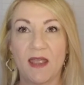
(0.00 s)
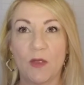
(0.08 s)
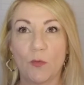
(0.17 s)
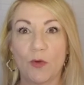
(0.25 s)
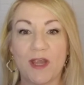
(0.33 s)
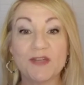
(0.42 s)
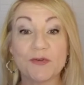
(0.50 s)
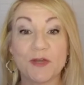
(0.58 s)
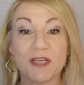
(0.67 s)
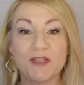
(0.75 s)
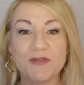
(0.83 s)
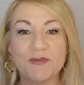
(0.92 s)
We're entering a
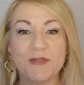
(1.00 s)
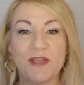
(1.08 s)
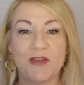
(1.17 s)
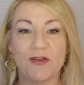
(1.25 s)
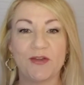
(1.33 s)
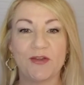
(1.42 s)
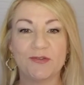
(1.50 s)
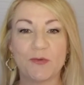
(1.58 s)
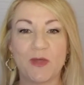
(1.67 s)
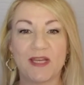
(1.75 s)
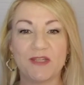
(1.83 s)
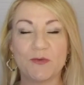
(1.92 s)
new year,
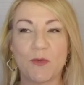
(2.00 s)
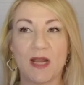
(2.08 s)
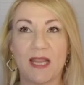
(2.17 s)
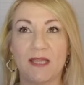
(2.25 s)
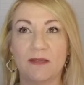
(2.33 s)
2020.